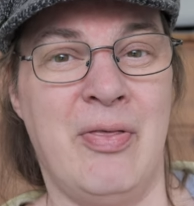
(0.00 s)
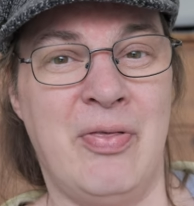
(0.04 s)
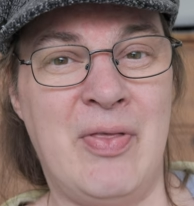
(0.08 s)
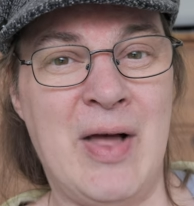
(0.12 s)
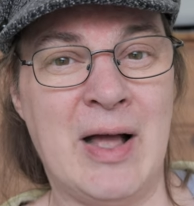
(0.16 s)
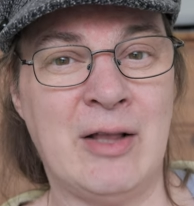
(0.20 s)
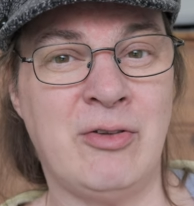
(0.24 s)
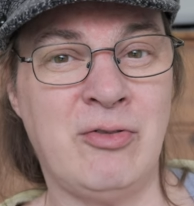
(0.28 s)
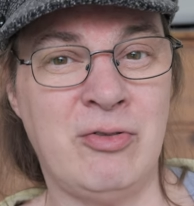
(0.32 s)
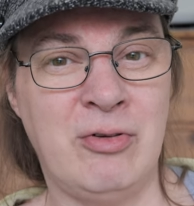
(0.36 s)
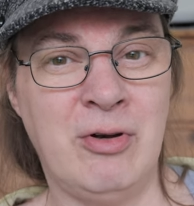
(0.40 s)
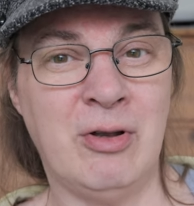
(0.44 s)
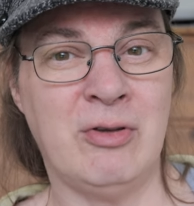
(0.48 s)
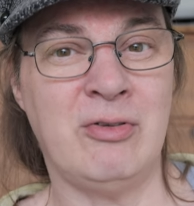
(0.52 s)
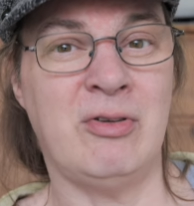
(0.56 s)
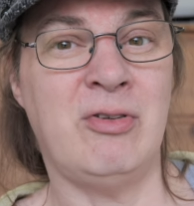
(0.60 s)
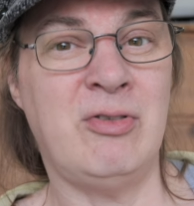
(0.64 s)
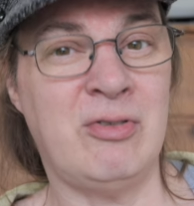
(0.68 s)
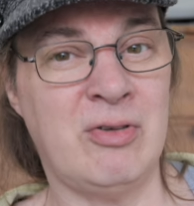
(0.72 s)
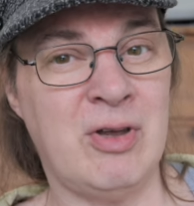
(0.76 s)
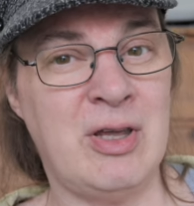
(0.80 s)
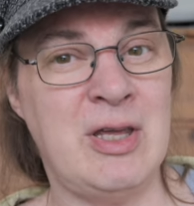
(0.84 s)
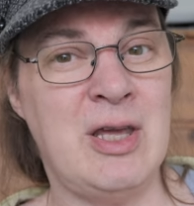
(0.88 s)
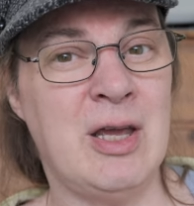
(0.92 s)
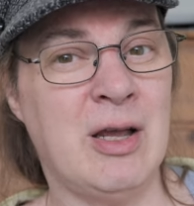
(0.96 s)
That's not to
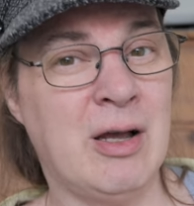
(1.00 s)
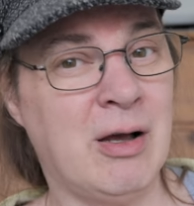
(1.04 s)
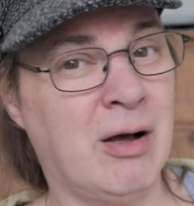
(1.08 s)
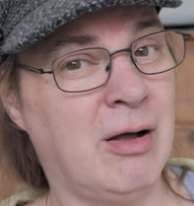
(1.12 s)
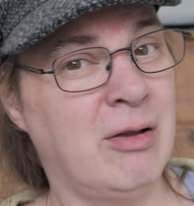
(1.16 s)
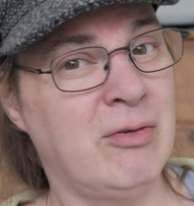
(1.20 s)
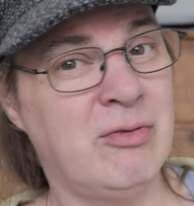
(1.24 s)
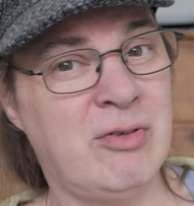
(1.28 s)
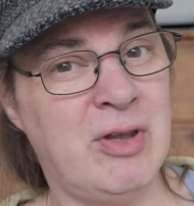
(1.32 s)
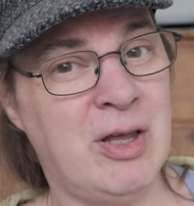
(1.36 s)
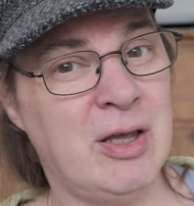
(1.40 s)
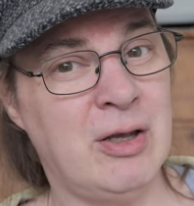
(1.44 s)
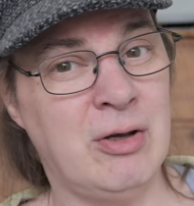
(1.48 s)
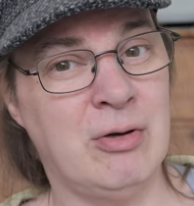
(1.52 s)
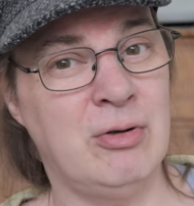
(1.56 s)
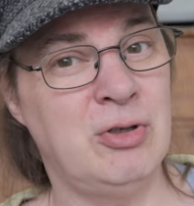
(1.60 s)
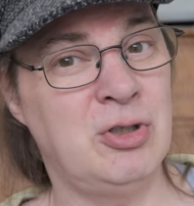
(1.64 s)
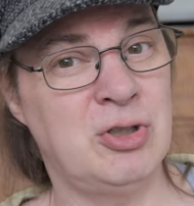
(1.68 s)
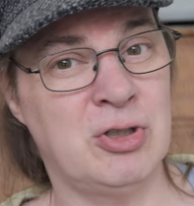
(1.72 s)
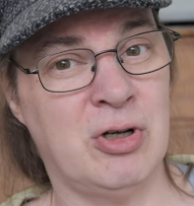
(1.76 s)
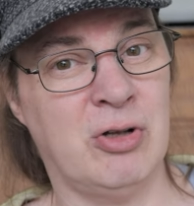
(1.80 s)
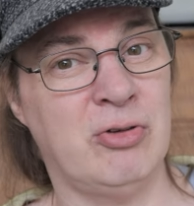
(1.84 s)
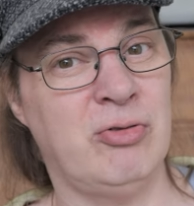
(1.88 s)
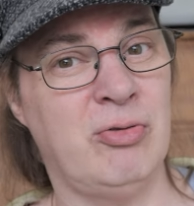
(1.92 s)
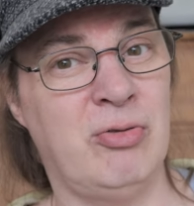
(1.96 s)
say you can't take
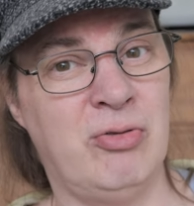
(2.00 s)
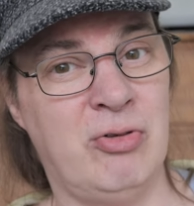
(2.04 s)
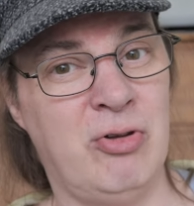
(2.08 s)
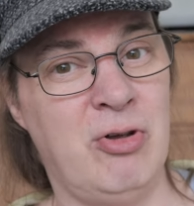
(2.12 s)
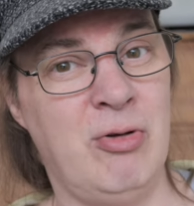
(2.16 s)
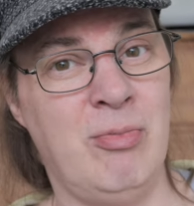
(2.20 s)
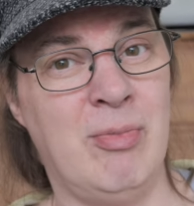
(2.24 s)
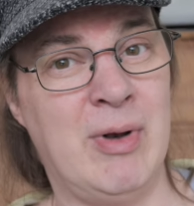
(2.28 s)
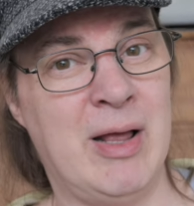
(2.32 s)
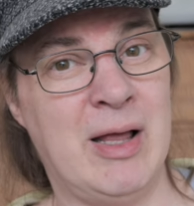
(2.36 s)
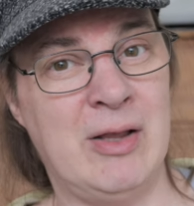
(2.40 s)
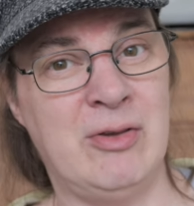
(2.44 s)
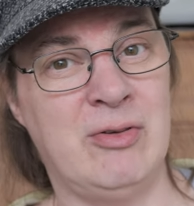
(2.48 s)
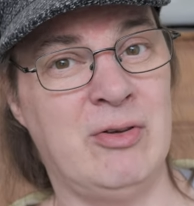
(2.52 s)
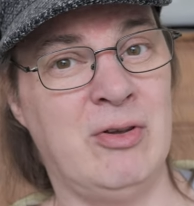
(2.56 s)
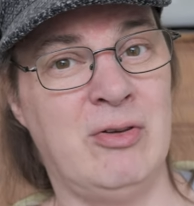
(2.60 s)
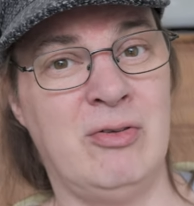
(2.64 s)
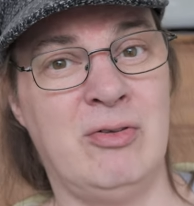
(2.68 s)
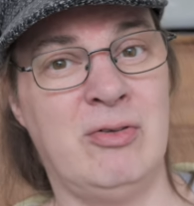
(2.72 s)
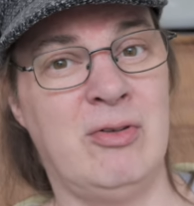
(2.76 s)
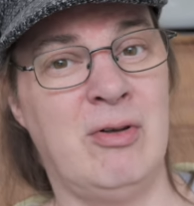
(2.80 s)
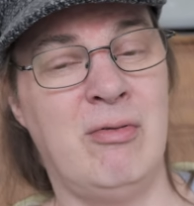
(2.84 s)
good shots with zoom lenses.